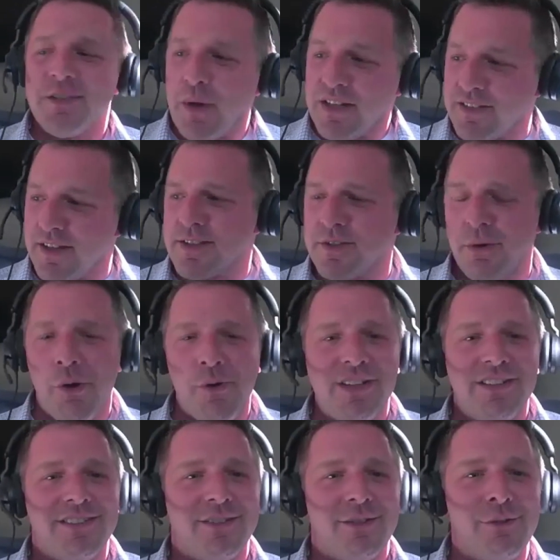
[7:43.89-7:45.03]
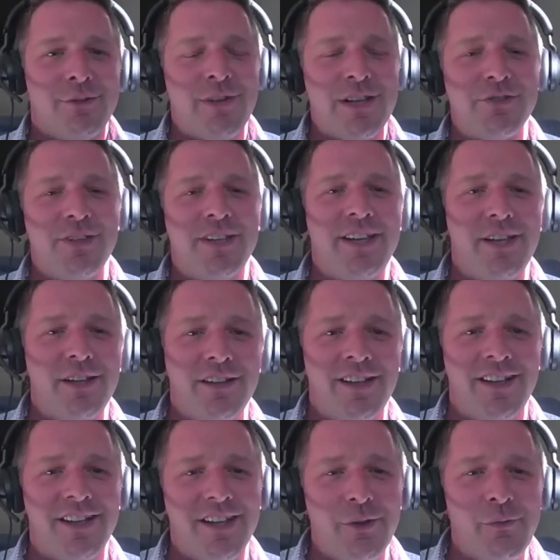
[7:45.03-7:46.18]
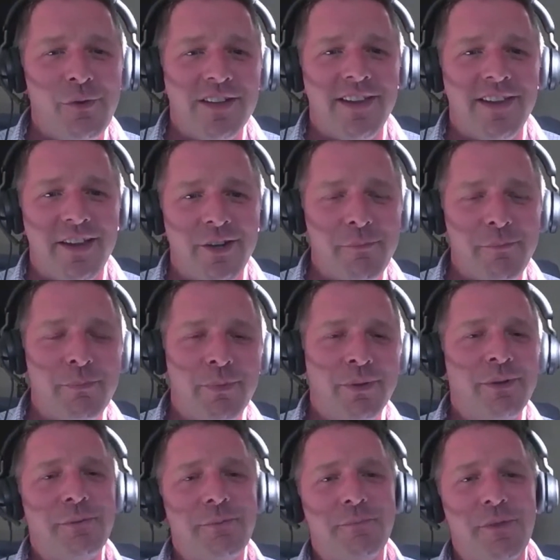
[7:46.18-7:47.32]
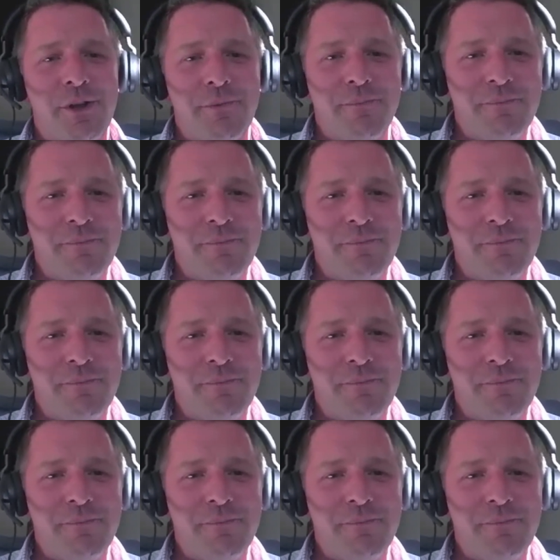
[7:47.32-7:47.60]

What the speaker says: My son's growing, so eventually he'll want to take it up. Yeah.